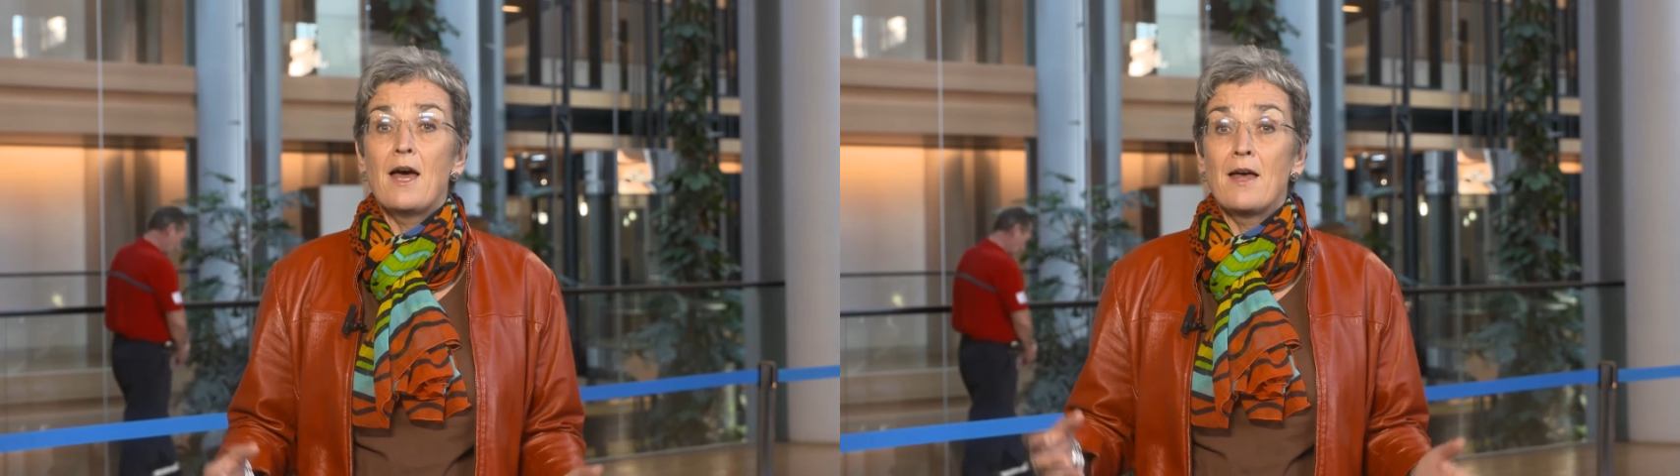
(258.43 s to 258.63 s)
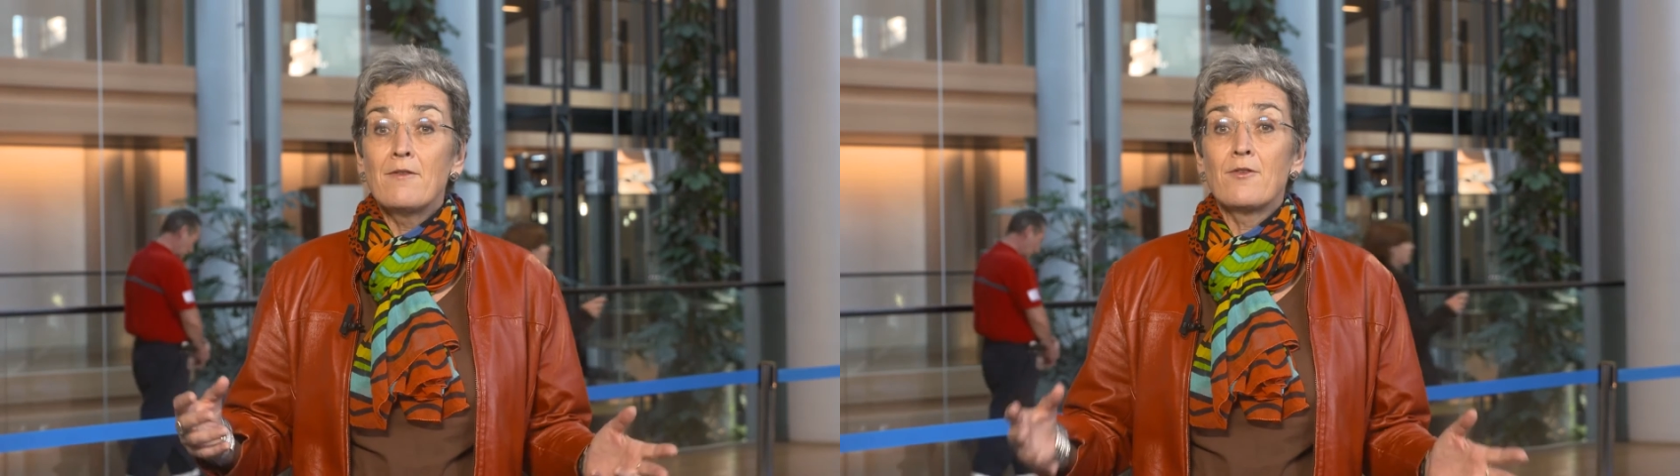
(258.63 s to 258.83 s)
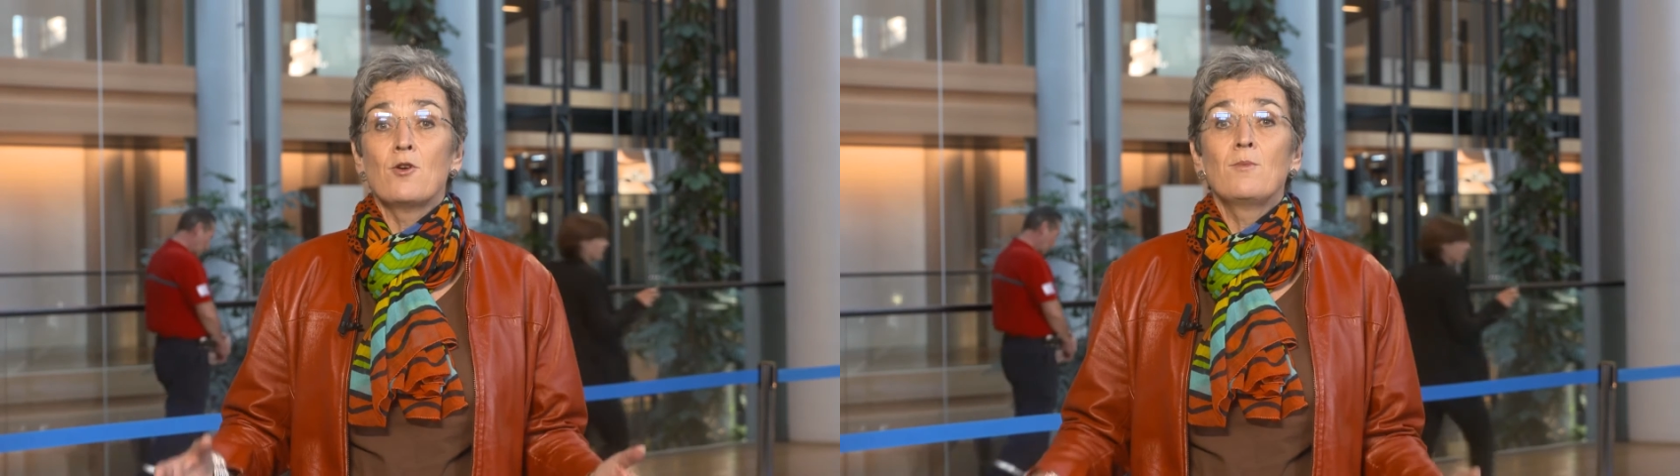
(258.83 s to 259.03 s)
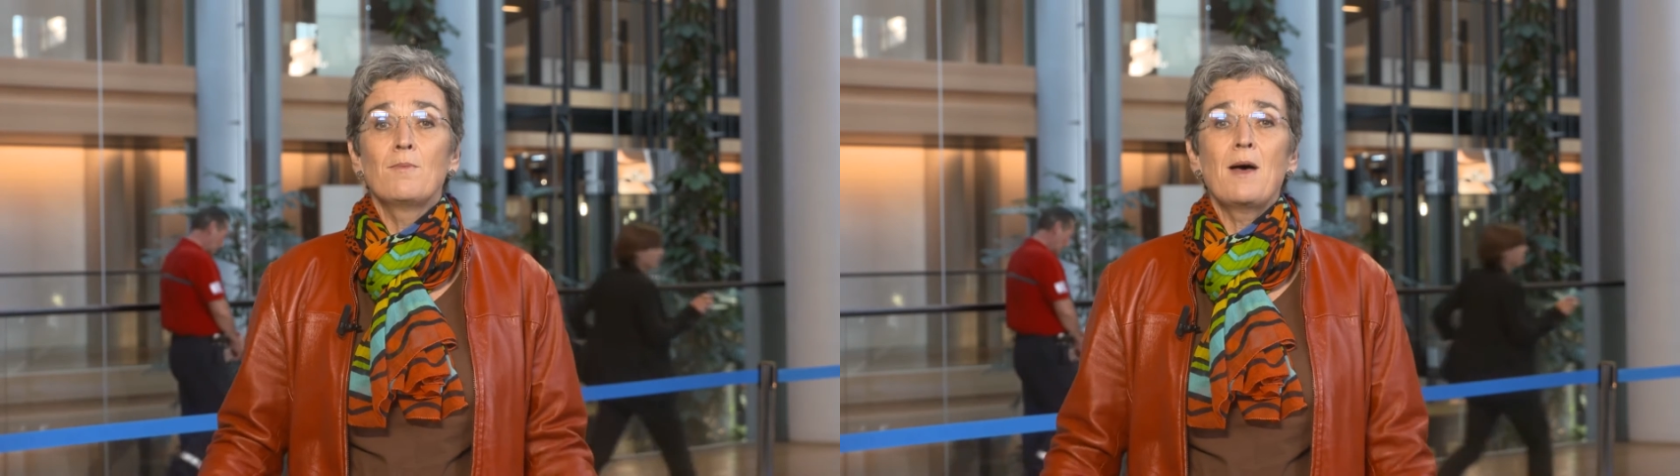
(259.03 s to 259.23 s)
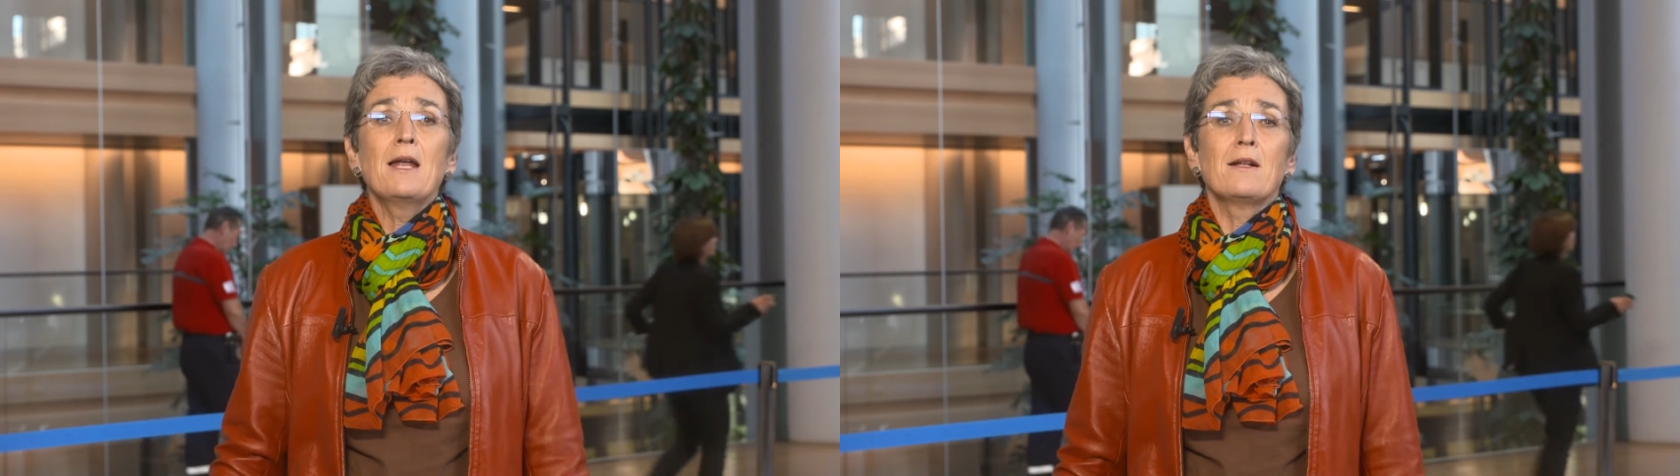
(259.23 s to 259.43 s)
and thermal
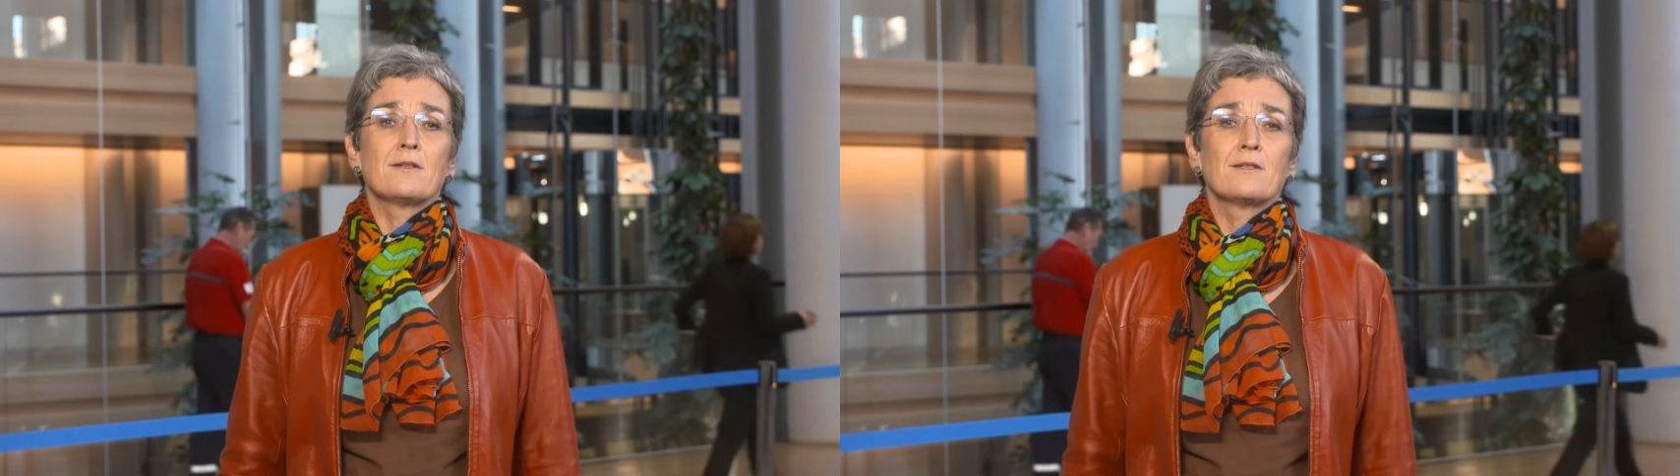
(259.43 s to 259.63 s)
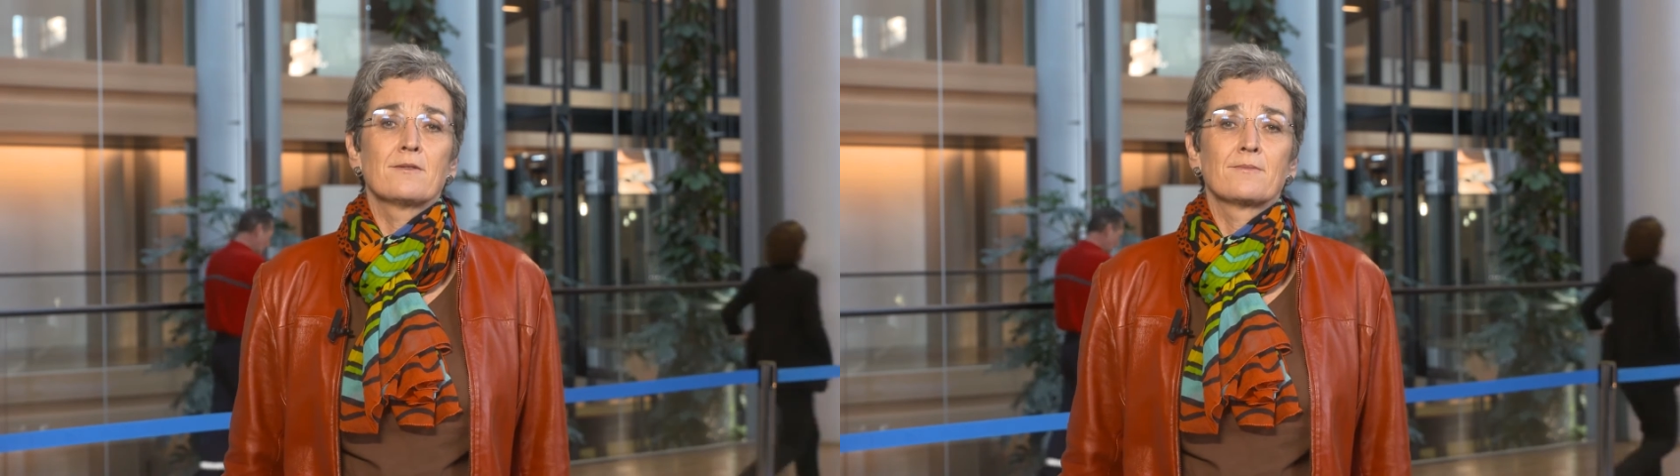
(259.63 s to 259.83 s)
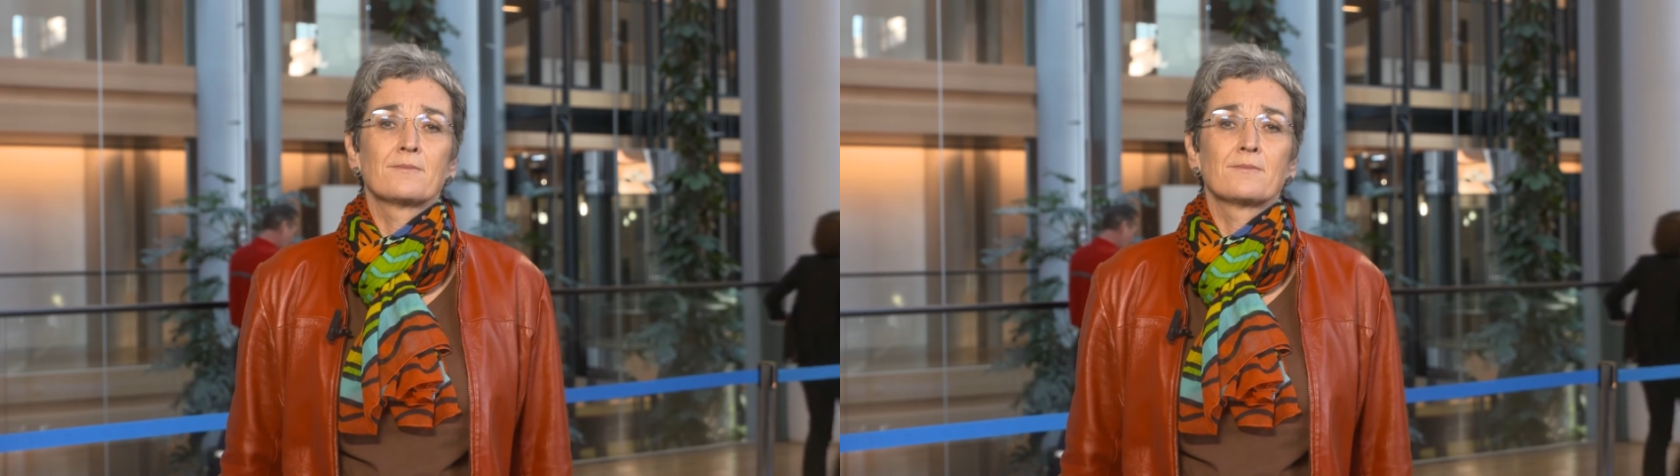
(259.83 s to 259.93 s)
panels.